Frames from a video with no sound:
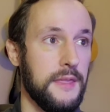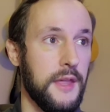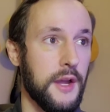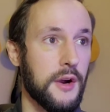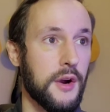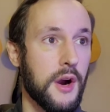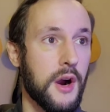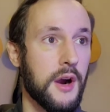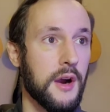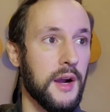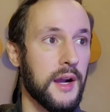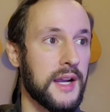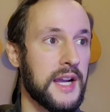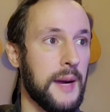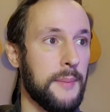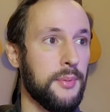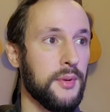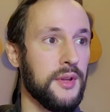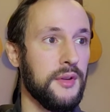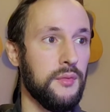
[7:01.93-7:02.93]
there are a
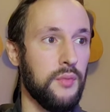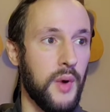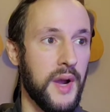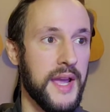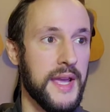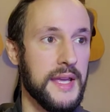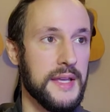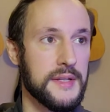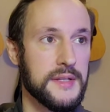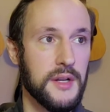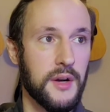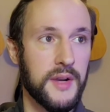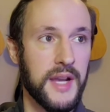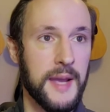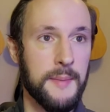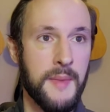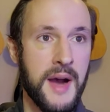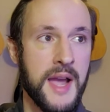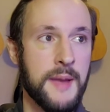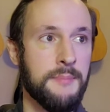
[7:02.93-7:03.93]
couple of ways.
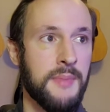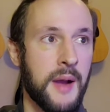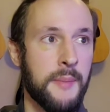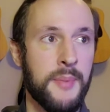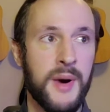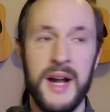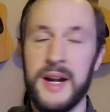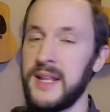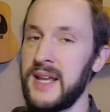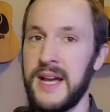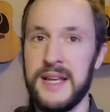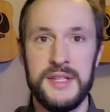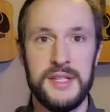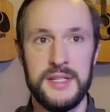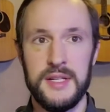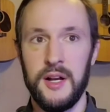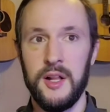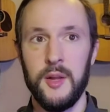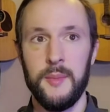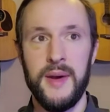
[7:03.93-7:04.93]
Okay, my podcast
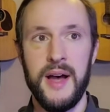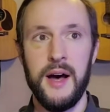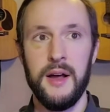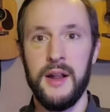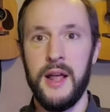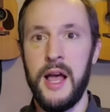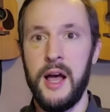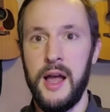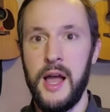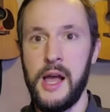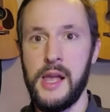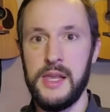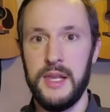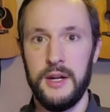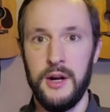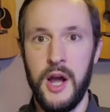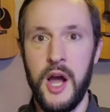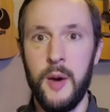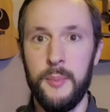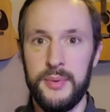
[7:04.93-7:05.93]
is all about
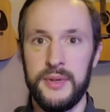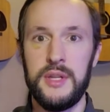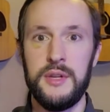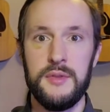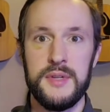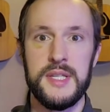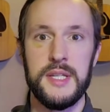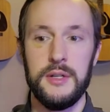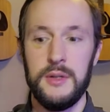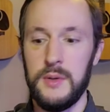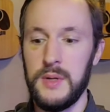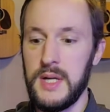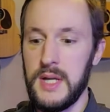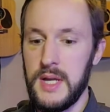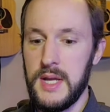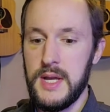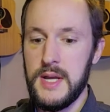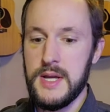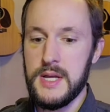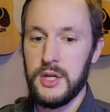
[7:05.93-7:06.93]
helping you to
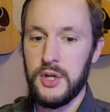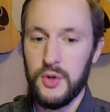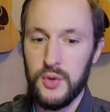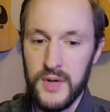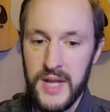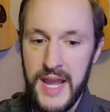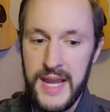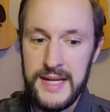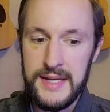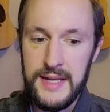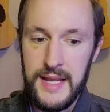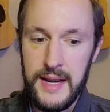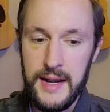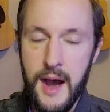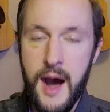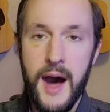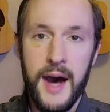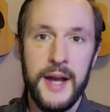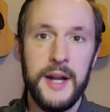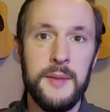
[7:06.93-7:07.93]
create
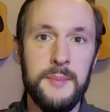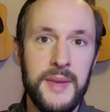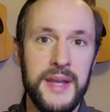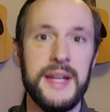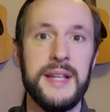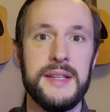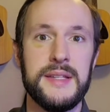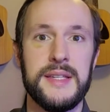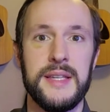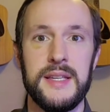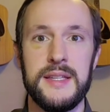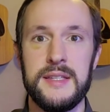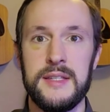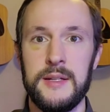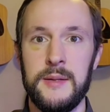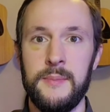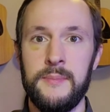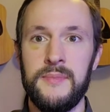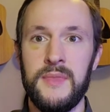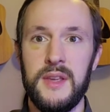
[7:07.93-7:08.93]
an automated
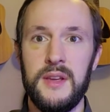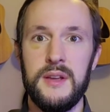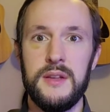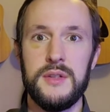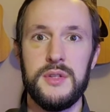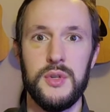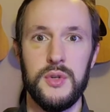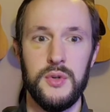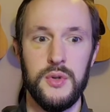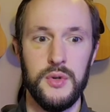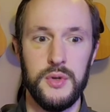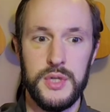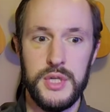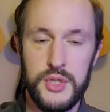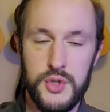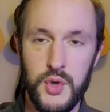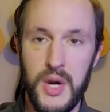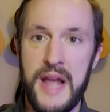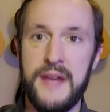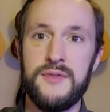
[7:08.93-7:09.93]
system to
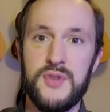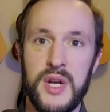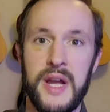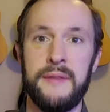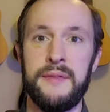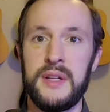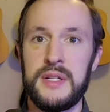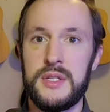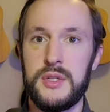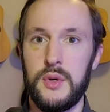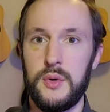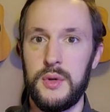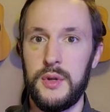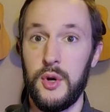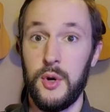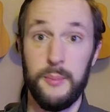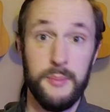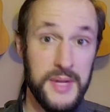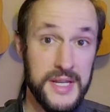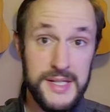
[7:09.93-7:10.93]
drive traffic to
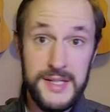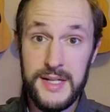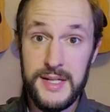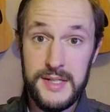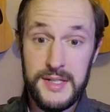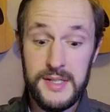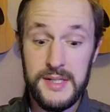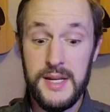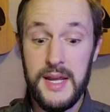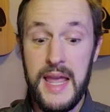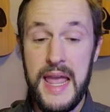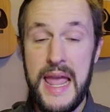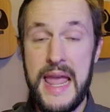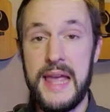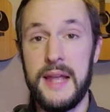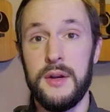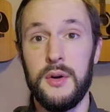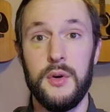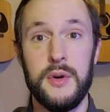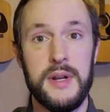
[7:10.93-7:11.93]
your business
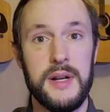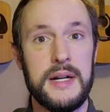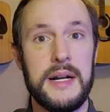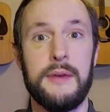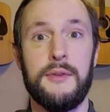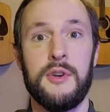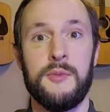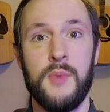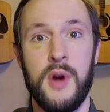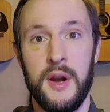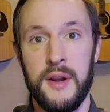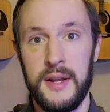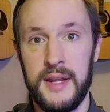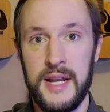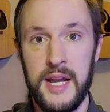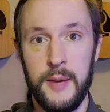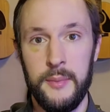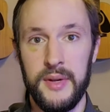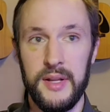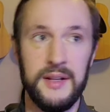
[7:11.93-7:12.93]
and or your network marketing
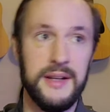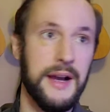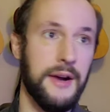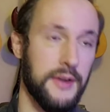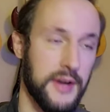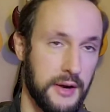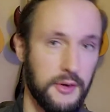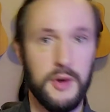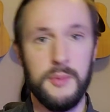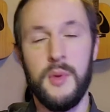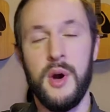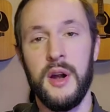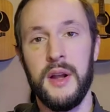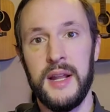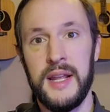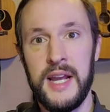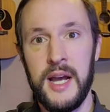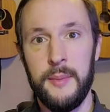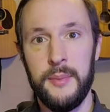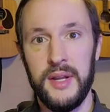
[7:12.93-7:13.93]
company. Now, a network
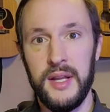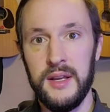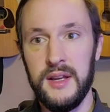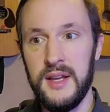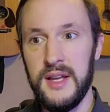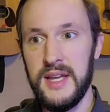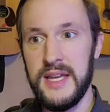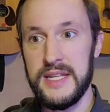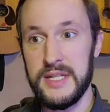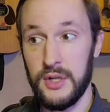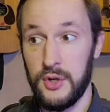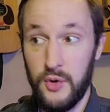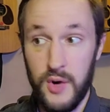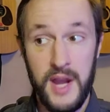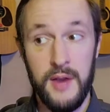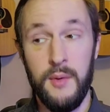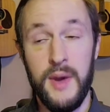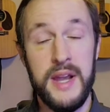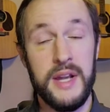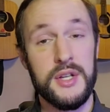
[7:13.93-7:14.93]
marketing company is a
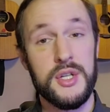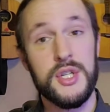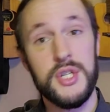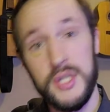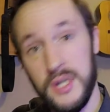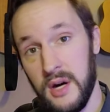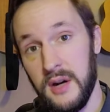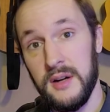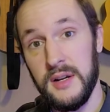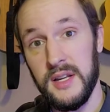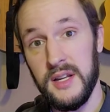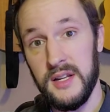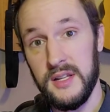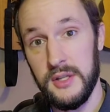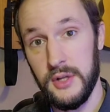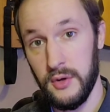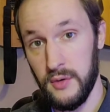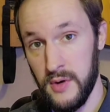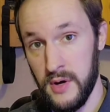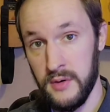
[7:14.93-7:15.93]
great way to start
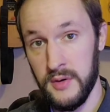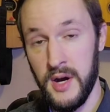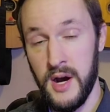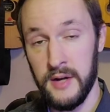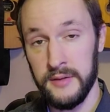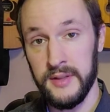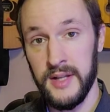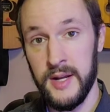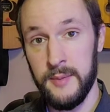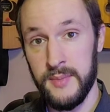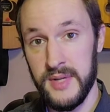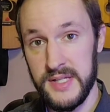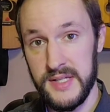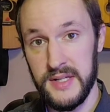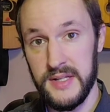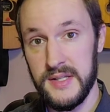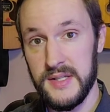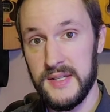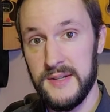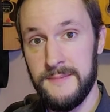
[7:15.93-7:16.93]
your own online
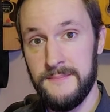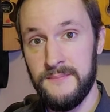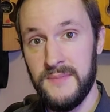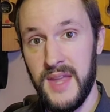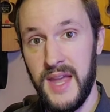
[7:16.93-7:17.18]
business,